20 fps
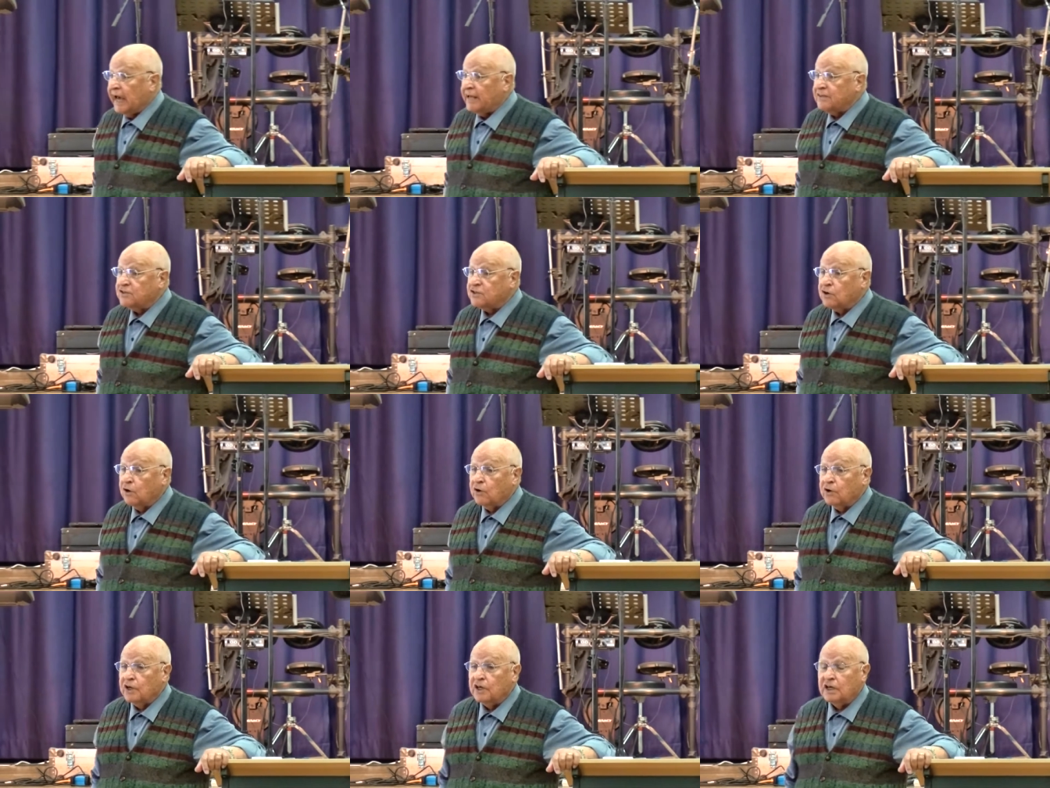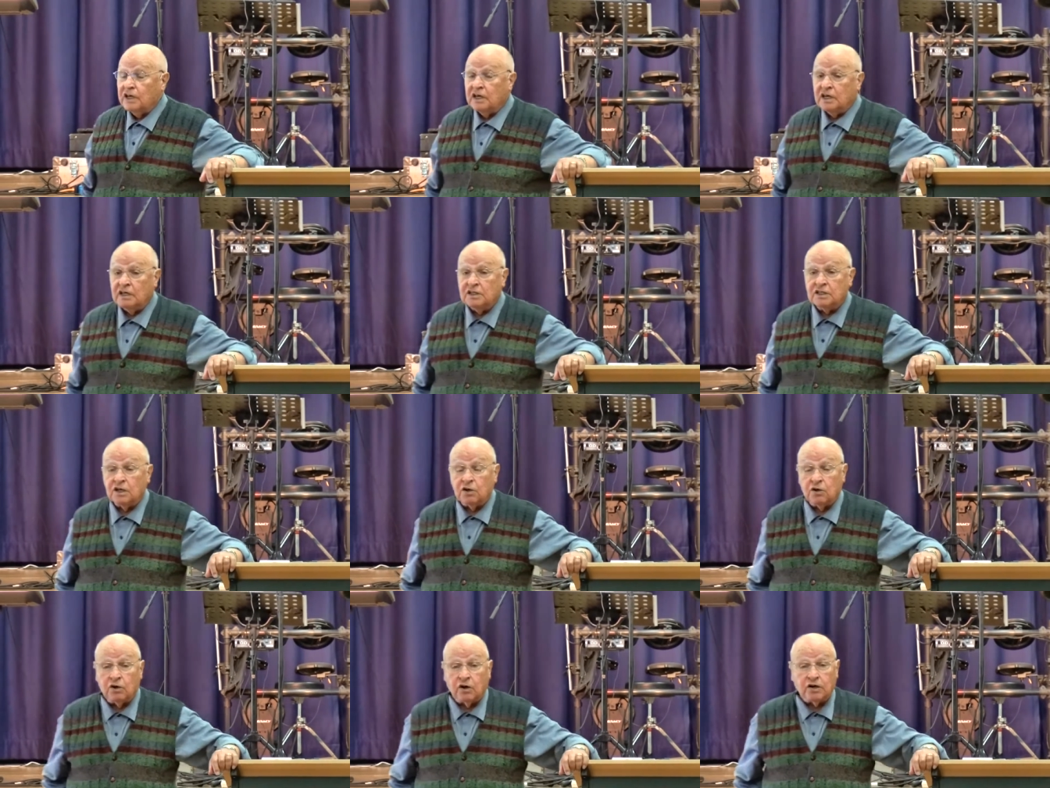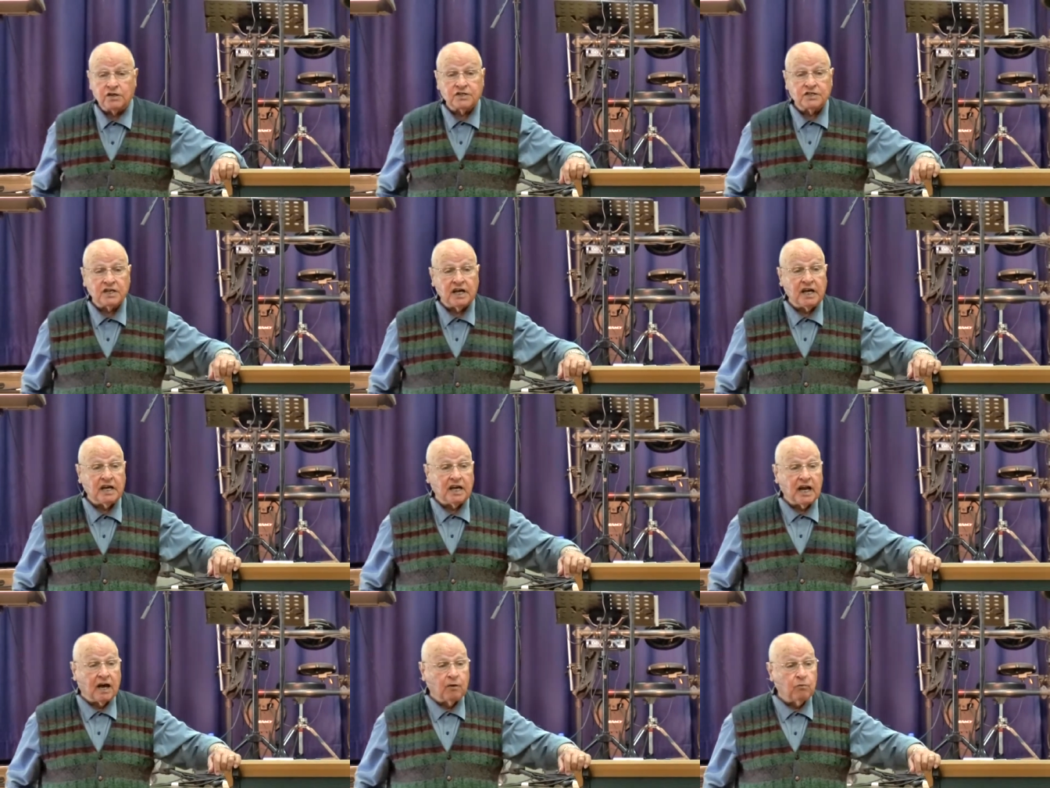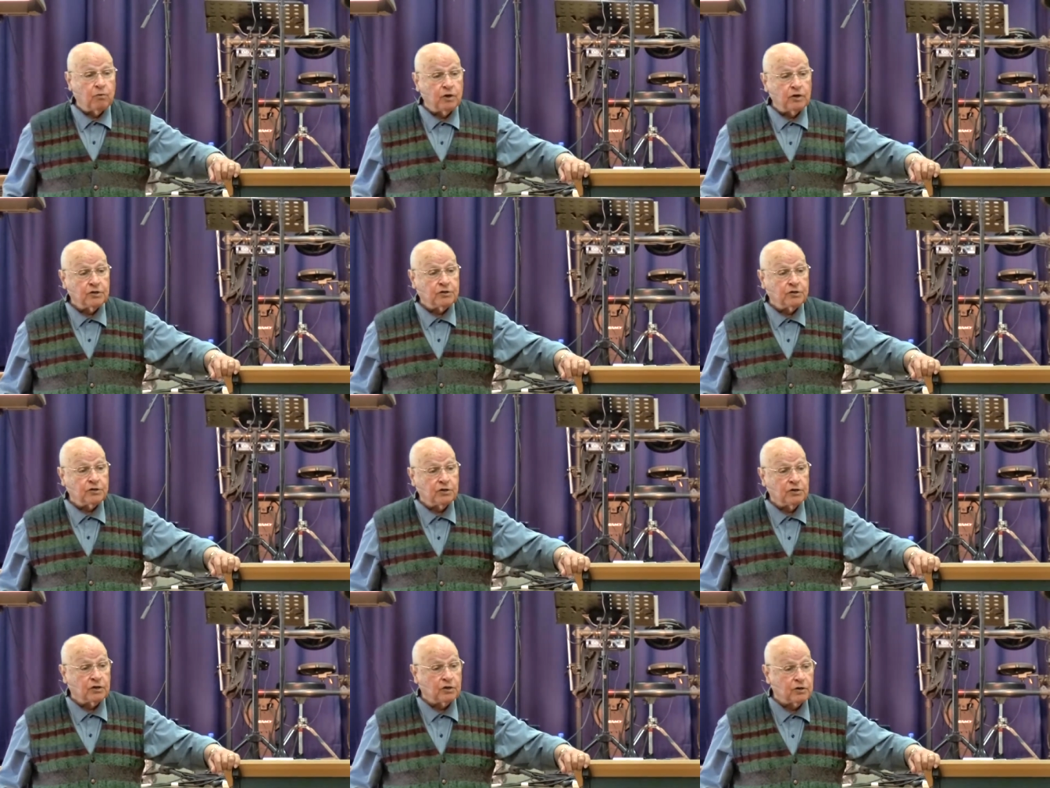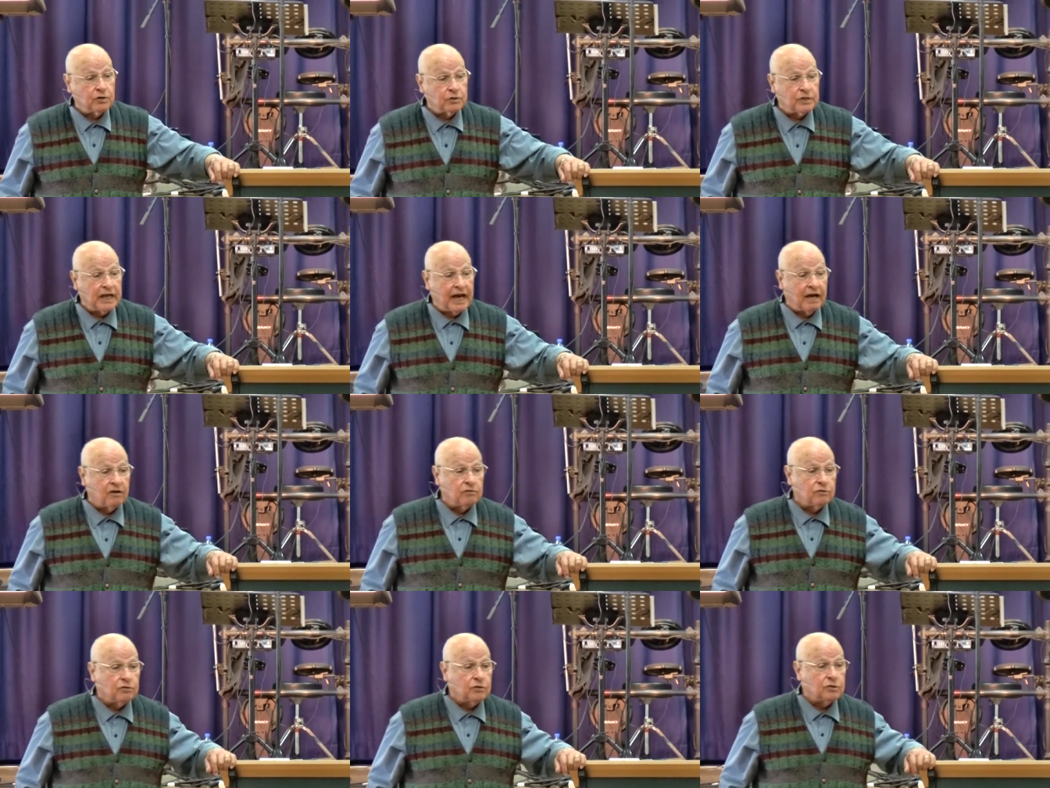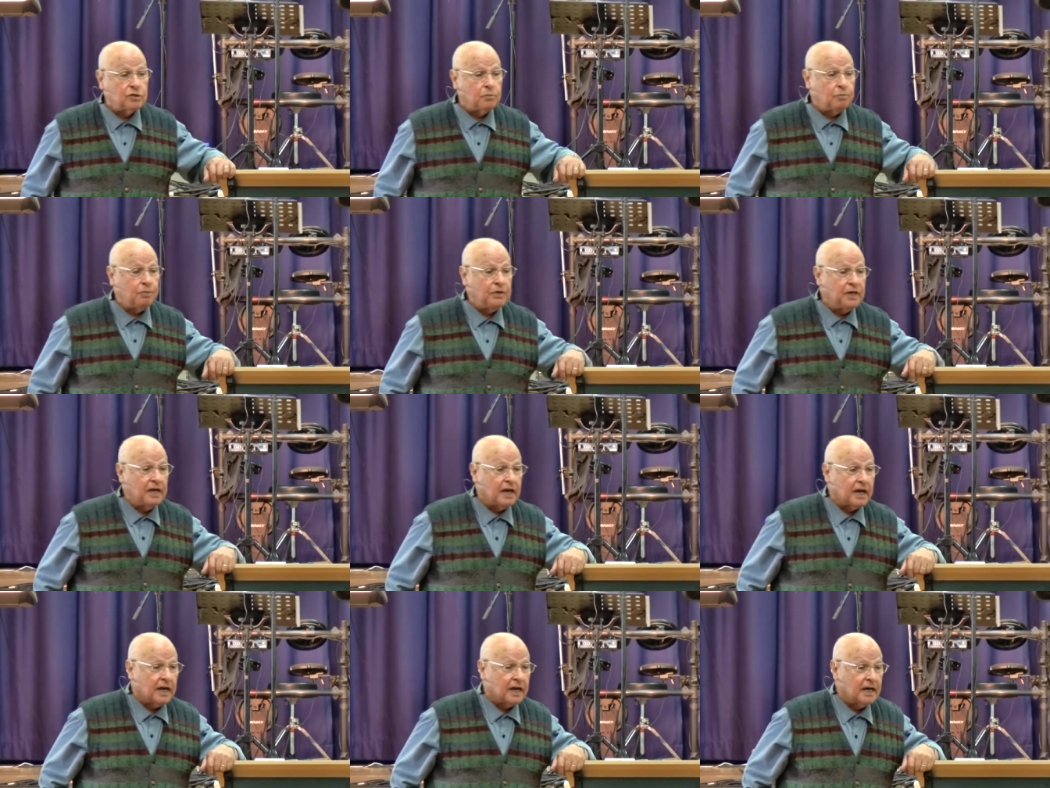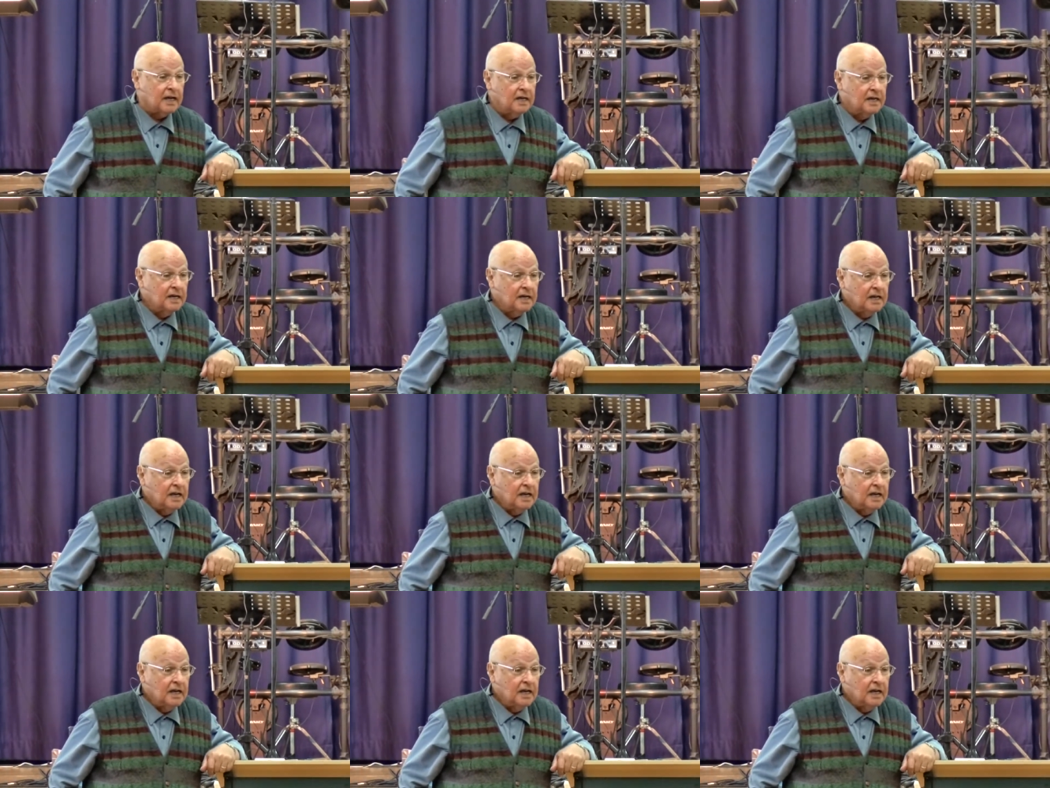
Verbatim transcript: And so he, the Lord said, I want you to go down to the pier